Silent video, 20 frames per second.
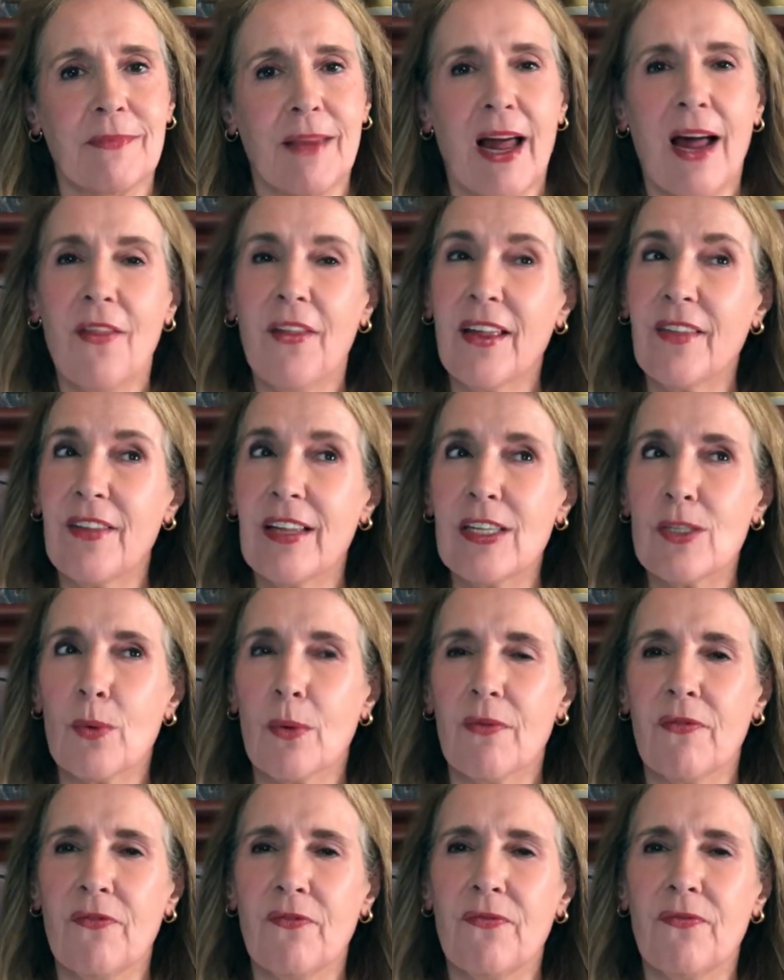I think these
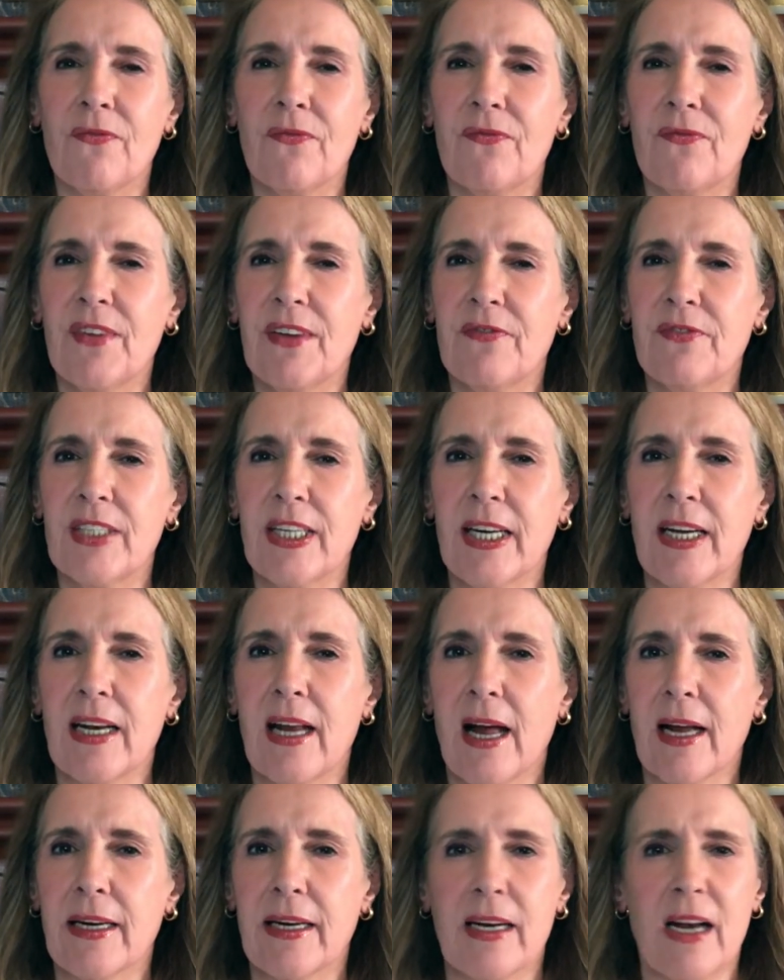were
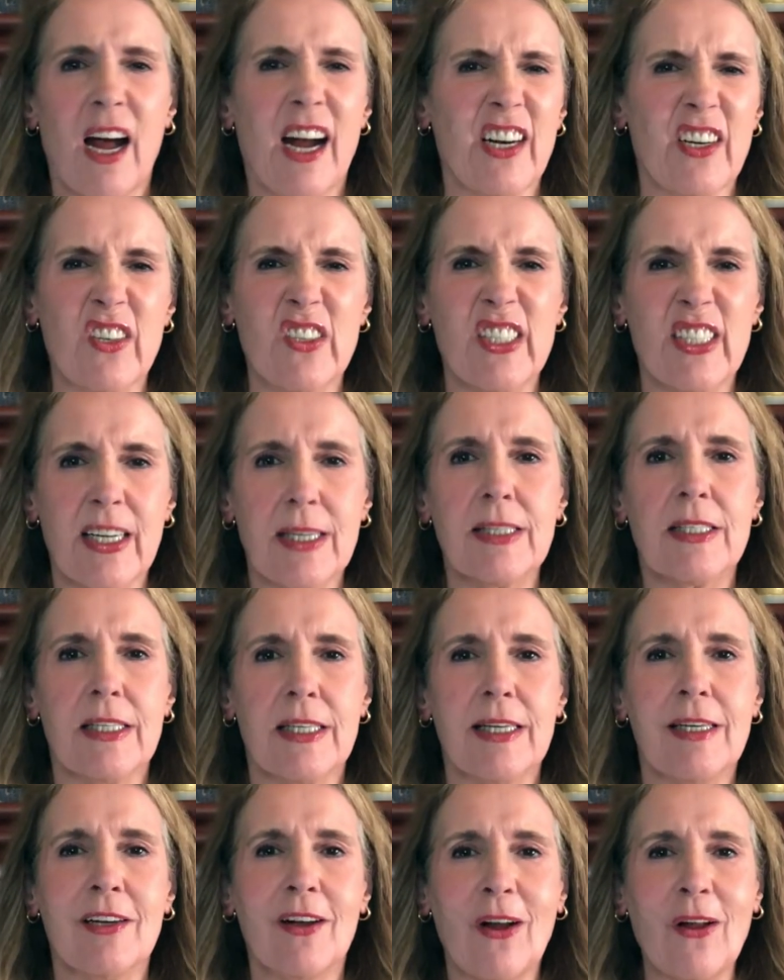$15.99 or
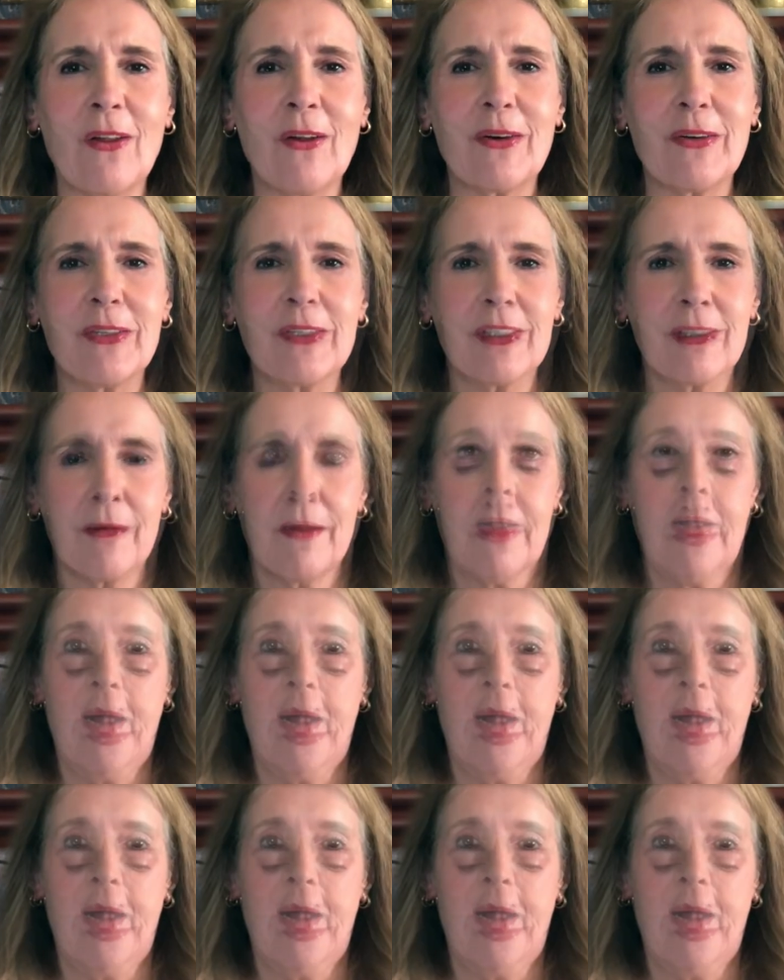$16.